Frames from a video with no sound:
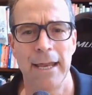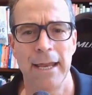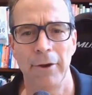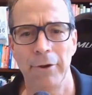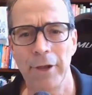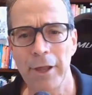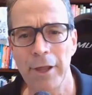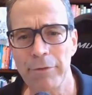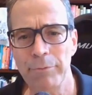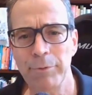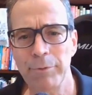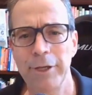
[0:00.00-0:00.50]
Now,
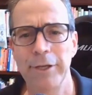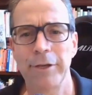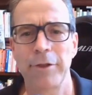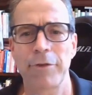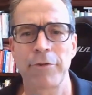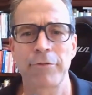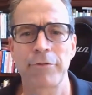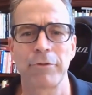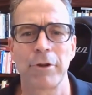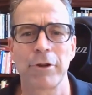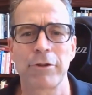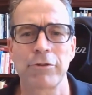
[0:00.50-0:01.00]
next, we need to
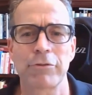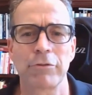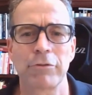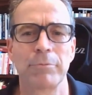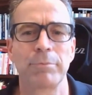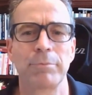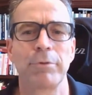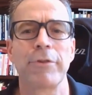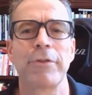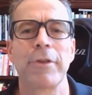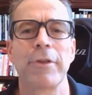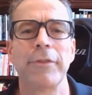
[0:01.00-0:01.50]
structure
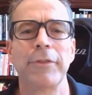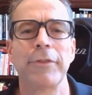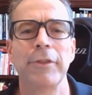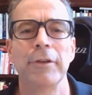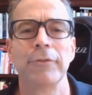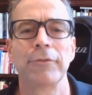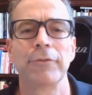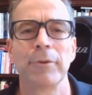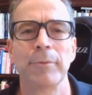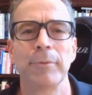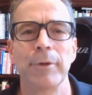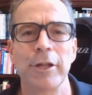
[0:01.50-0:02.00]
and present the
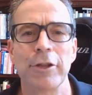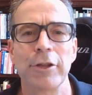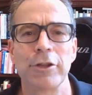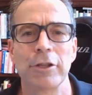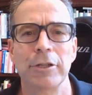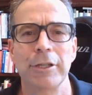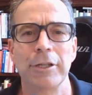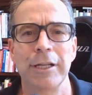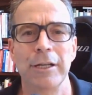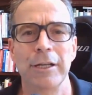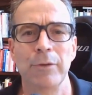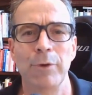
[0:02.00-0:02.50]

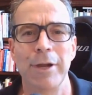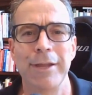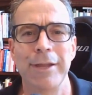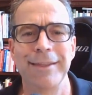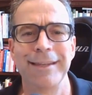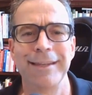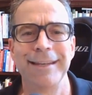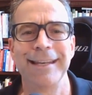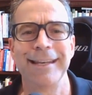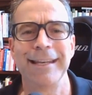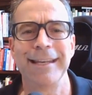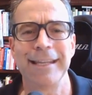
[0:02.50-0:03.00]
information in a way
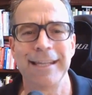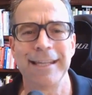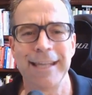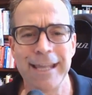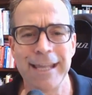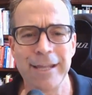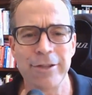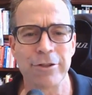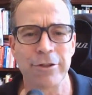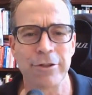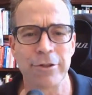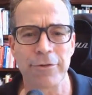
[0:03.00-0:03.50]
that
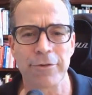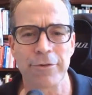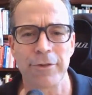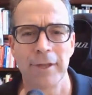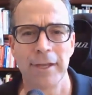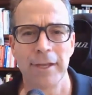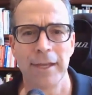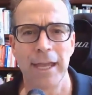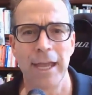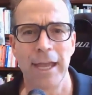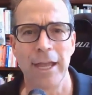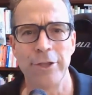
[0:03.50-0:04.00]
engages.
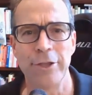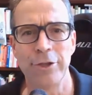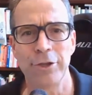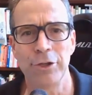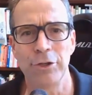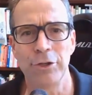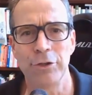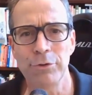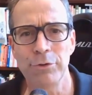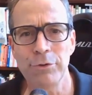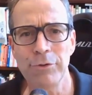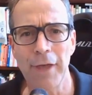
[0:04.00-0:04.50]
And you
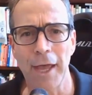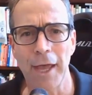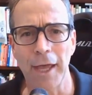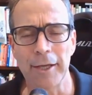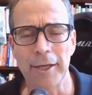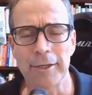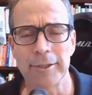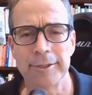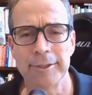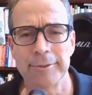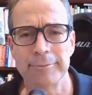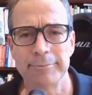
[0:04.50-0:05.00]
can do that